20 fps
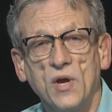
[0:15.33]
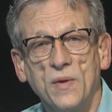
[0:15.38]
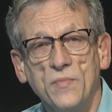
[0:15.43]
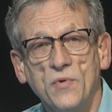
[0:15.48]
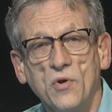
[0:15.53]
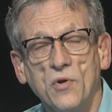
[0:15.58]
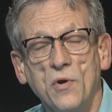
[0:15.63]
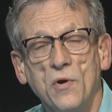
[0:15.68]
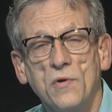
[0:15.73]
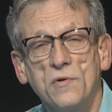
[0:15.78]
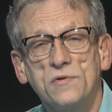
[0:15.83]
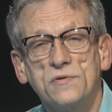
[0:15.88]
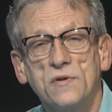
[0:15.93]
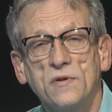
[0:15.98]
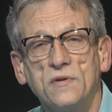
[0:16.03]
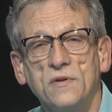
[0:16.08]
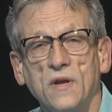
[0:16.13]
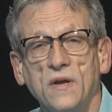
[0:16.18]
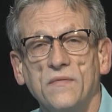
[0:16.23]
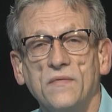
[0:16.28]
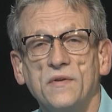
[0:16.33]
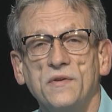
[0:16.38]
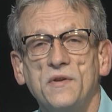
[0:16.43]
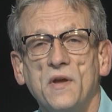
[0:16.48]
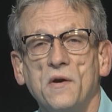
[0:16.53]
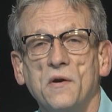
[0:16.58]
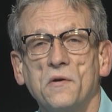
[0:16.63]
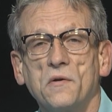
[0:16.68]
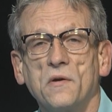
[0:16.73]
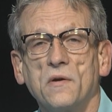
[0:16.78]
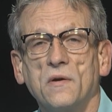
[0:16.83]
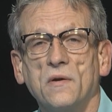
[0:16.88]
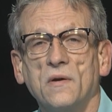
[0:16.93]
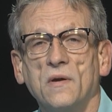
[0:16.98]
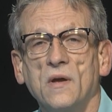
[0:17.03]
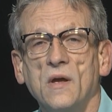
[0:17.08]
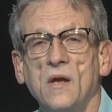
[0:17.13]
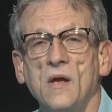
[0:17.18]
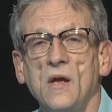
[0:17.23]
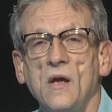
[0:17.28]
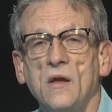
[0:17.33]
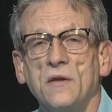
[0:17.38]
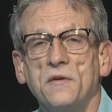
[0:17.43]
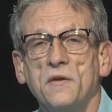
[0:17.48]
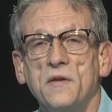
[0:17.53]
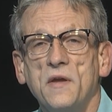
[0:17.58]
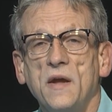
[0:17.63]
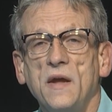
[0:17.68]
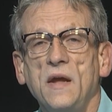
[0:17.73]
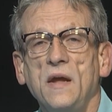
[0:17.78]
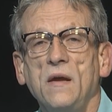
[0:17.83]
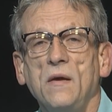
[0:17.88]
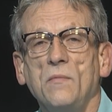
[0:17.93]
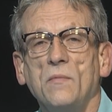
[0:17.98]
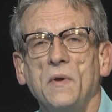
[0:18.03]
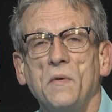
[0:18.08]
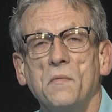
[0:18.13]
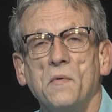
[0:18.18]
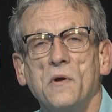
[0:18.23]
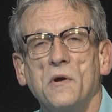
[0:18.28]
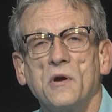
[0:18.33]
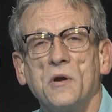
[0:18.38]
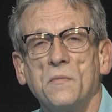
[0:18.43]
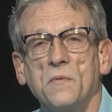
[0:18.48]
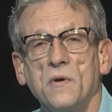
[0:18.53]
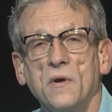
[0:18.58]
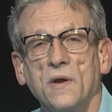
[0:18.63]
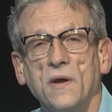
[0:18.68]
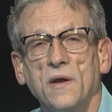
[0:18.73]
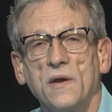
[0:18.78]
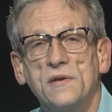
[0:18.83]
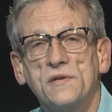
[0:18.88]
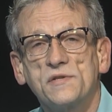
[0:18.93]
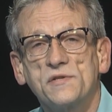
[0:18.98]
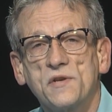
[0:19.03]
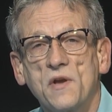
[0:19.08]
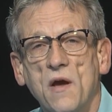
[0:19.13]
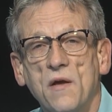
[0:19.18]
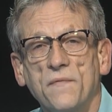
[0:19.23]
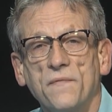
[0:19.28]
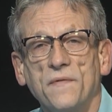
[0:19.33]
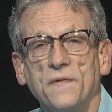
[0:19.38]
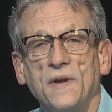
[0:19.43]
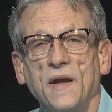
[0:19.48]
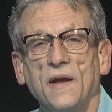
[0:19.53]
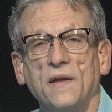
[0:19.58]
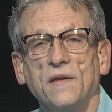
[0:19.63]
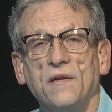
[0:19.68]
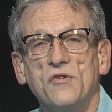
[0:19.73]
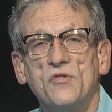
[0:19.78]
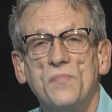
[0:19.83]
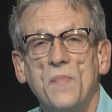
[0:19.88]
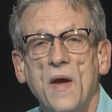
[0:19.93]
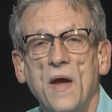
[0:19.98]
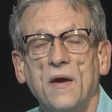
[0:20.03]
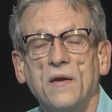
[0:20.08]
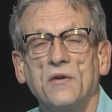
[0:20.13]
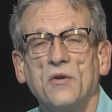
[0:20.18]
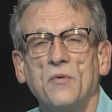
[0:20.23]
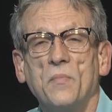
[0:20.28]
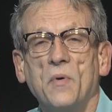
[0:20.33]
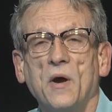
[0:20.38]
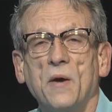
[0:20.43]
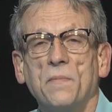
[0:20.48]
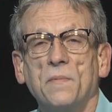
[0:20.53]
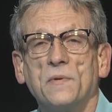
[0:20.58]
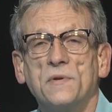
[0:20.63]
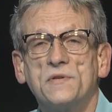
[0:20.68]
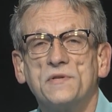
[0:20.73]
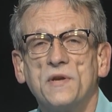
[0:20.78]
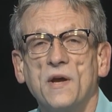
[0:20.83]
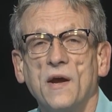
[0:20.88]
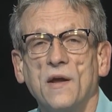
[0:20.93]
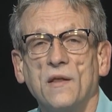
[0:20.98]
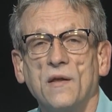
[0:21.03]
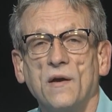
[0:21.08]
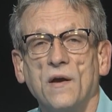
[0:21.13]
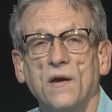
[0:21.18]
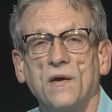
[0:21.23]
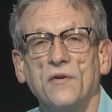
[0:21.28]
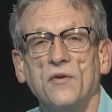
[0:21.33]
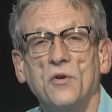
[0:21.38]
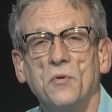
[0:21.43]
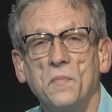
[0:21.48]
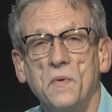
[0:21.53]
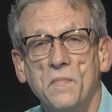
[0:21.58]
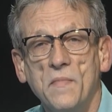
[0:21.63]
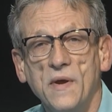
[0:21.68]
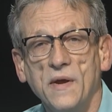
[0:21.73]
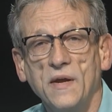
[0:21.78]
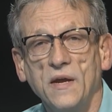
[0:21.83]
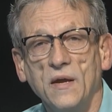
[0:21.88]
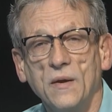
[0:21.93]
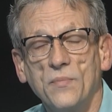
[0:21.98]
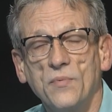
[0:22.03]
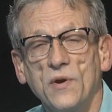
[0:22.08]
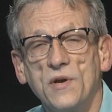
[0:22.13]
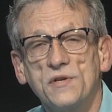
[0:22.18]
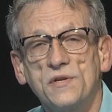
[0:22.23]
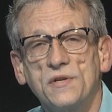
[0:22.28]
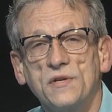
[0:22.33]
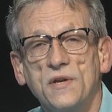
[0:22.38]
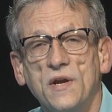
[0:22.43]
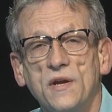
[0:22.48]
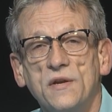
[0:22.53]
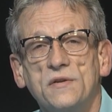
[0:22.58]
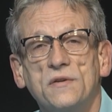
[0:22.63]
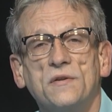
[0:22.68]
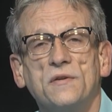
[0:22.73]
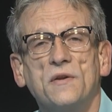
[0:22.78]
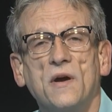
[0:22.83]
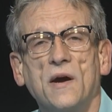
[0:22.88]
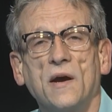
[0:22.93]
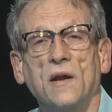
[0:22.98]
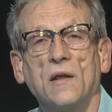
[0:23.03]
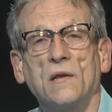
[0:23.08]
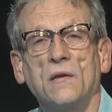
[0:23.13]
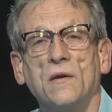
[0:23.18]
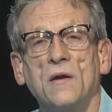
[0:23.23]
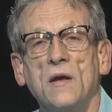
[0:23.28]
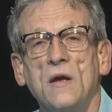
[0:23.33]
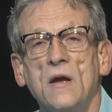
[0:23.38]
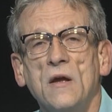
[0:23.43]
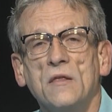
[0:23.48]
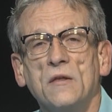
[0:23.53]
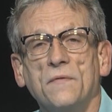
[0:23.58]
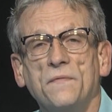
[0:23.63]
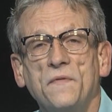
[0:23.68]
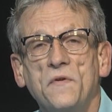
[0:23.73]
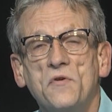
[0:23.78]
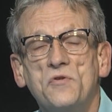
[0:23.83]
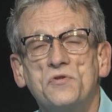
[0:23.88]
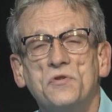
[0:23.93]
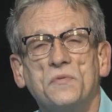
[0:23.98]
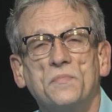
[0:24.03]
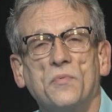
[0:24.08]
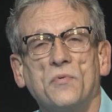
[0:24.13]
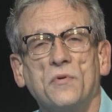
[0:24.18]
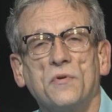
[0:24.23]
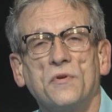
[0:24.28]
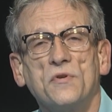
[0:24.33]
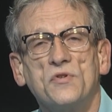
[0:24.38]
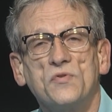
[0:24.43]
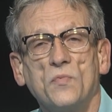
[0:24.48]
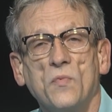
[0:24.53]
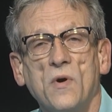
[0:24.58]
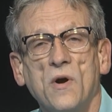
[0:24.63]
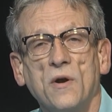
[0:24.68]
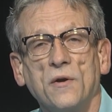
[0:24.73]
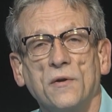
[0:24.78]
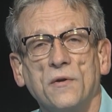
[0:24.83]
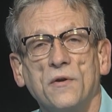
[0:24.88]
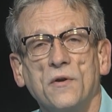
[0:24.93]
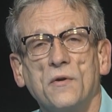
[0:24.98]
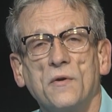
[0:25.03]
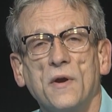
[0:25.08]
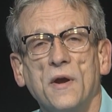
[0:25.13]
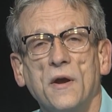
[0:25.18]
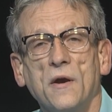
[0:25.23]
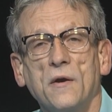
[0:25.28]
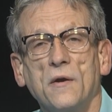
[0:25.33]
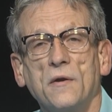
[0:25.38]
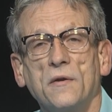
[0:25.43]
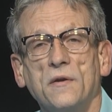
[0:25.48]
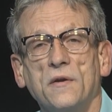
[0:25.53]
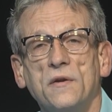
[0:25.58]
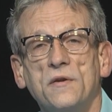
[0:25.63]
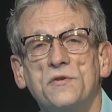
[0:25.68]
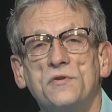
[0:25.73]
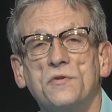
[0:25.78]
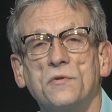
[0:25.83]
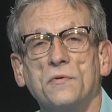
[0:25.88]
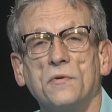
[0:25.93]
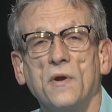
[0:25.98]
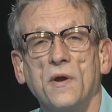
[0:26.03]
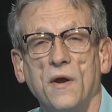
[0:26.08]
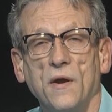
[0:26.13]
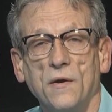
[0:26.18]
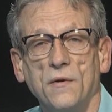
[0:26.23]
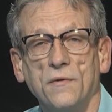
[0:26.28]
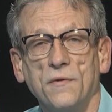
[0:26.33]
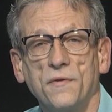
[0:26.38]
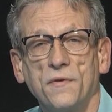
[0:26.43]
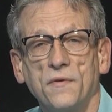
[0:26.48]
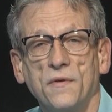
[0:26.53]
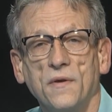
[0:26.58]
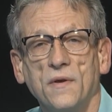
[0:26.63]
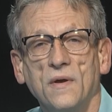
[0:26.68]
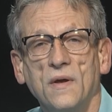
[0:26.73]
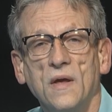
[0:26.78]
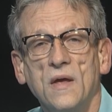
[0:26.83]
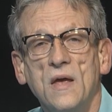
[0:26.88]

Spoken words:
I'm your host, David Delk. Today, we welcome our guest, Scott Fernandez, back to Populist Dialogues. He'll be making a presentation titled, The Future of Portland's Water, Your Heritage, Your Health.